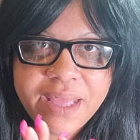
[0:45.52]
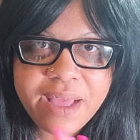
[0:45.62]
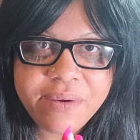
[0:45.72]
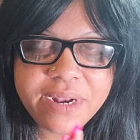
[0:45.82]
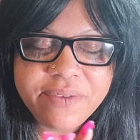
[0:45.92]

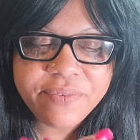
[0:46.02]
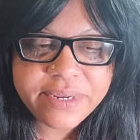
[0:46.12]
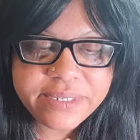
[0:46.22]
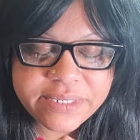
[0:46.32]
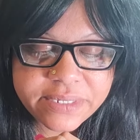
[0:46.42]
how can I
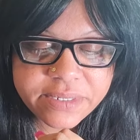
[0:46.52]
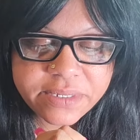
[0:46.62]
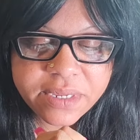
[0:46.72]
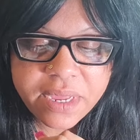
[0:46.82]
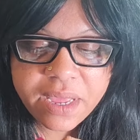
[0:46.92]
phrase
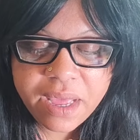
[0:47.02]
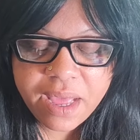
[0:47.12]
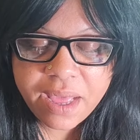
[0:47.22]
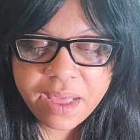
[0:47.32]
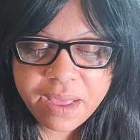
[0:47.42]
this?
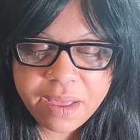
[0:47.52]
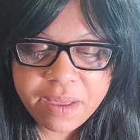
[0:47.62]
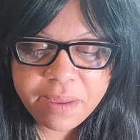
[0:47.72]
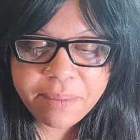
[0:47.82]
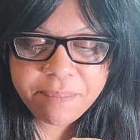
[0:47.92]

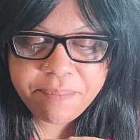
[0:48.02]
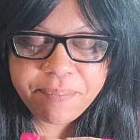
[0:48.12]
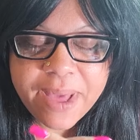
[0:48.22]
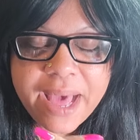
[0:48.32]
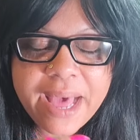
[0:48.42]
Uh
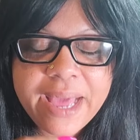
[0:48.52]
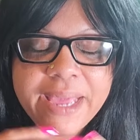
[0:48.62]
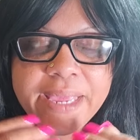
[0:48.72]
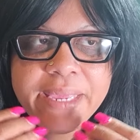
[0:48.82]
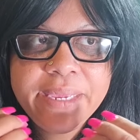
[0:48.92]

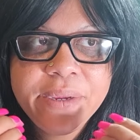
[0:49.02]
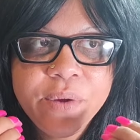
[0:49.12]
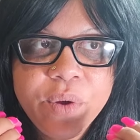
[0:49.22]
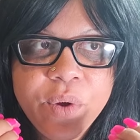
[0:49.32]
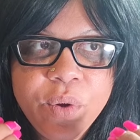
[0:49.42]
by
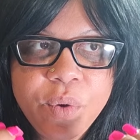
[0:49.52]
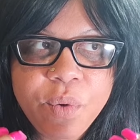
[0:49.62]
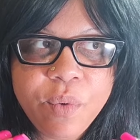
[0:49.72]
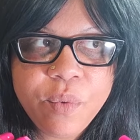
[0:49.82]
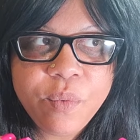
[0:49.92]

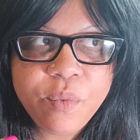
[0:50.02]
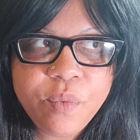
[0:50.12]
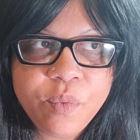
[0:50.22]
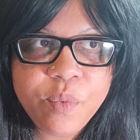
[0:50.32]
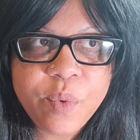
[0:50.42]

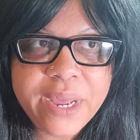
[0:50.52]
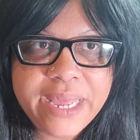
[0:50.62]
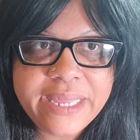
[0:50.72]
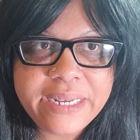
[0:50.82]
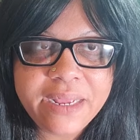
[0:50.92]

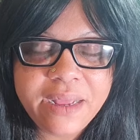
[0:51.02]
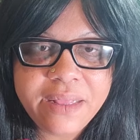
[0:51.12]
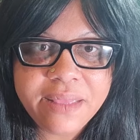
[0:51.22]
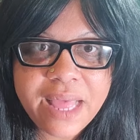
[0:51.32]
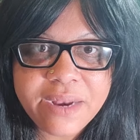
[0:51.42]
what a
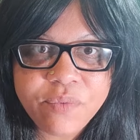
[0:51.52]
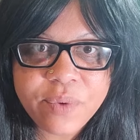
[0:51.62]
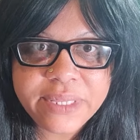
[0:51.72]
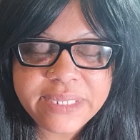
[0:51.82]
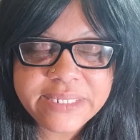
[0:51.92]
lot of
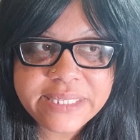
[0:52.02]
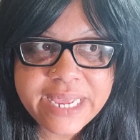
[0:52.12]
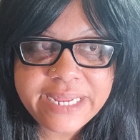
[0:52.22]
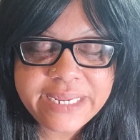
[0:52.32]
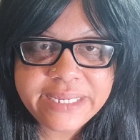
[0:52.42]
what these
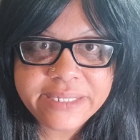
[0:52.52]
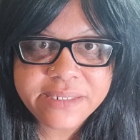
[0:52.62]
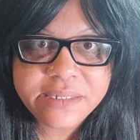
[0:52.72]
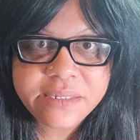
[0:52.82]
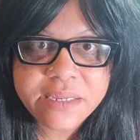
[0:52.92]

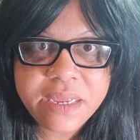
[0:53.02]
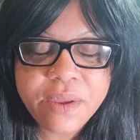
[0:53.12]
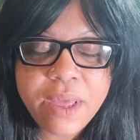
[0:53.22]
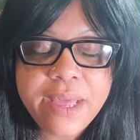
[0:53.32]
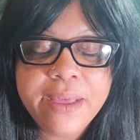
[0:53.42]
ladies
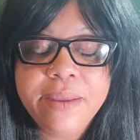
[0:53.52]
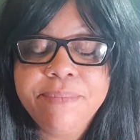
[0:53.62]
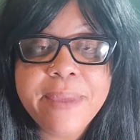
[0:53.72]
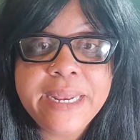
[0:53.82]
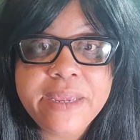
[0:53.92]
uh, uh,
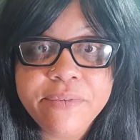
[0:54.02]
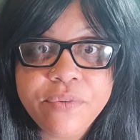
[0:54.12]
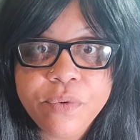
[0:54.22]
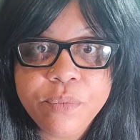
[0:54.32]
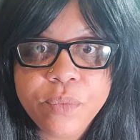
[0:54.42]
many of
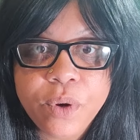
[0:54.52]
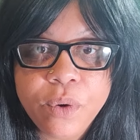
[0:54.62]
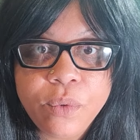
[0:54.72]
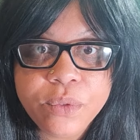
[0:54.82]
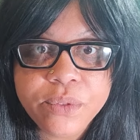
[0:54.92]
whom
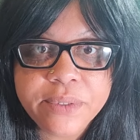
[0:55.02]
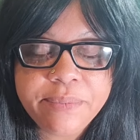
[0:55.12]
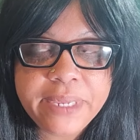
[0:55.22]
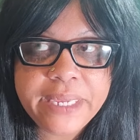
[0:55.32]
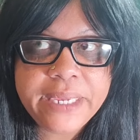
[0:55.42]
are older than
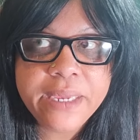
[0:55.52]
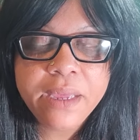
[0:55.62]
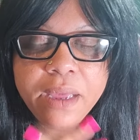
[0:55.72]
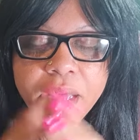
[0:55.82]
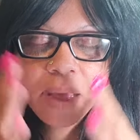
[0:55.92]
me
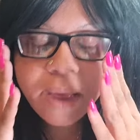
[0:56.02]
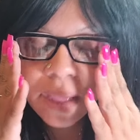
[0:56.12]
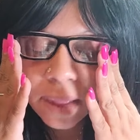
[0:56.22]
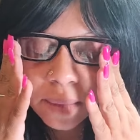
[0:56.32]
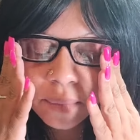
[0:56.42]

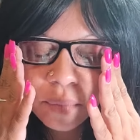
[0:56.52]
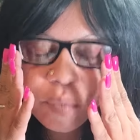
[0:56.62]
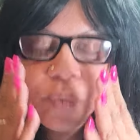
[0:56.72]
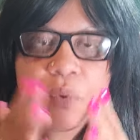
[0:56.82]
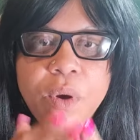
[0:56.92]
um
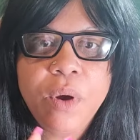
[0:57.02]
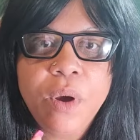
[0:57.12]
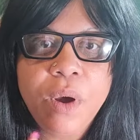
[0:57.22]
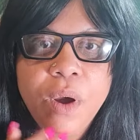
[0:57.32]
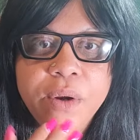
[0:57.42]

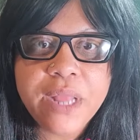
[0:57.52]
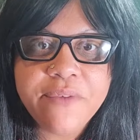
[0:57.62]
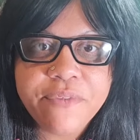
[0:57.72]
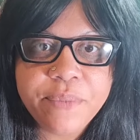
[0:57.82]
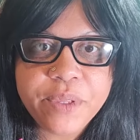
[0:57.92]
are
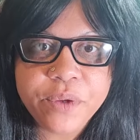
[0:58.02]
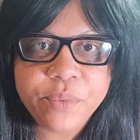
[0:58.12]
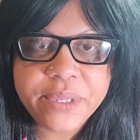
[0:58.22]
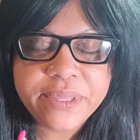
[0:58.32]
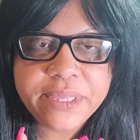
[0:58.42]
not familiar
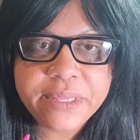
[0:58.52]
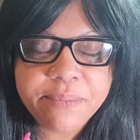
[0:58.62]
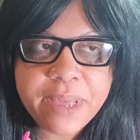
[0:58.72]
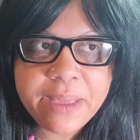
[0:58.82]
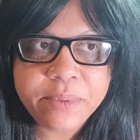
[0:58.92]
with in the
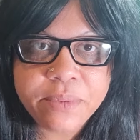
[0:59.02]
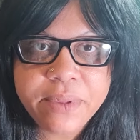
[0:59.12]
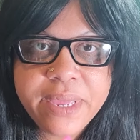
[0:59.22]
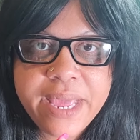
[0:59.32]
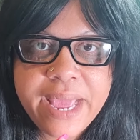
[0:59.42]
Bible.
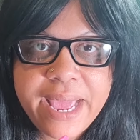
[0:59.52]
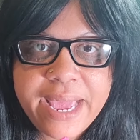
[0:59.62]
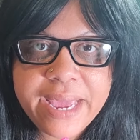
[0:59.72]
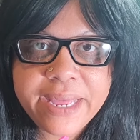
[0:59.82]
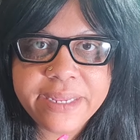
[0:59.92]

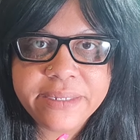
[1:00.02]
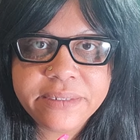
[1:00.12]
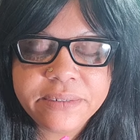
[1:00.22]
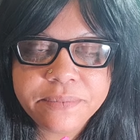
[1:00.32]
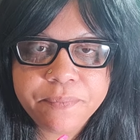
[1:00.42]
And